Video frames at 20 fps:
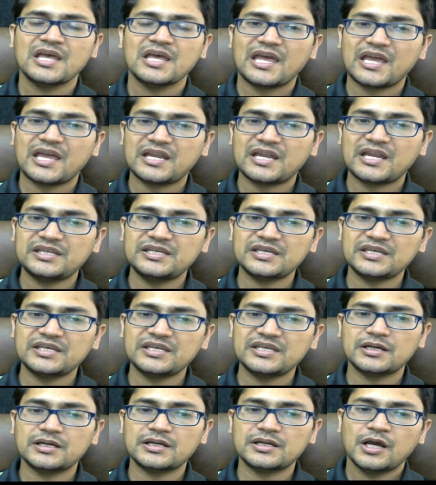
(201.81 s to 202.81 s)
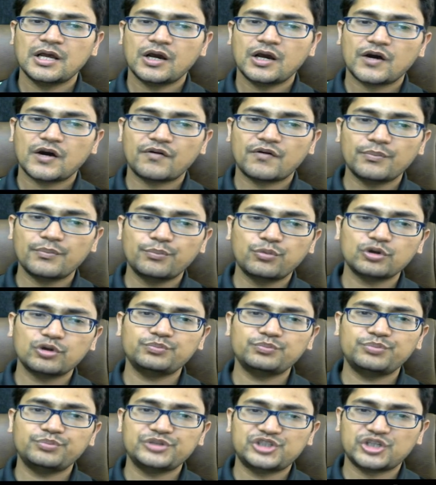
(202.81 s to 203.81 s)
And here our
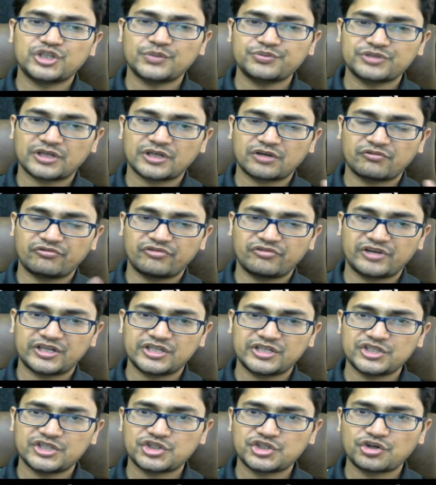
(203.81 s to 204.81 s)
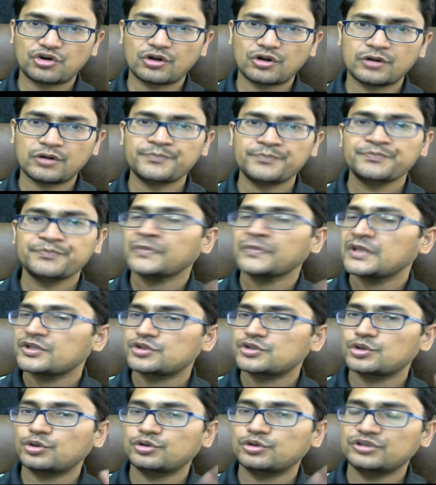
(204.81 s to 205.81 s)
both bishops are very strong,
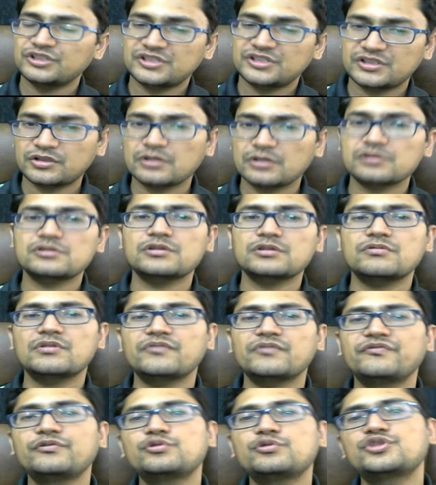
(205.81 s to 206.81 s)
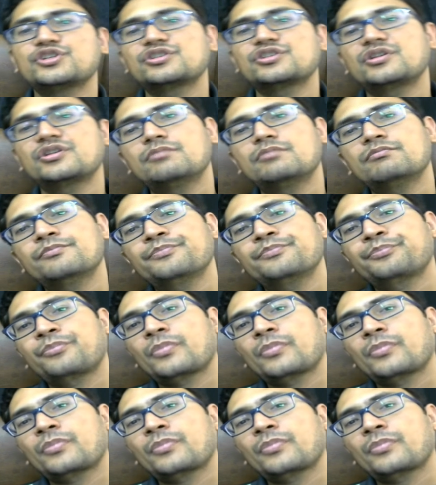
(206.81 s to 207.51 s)
so this is also our future theme.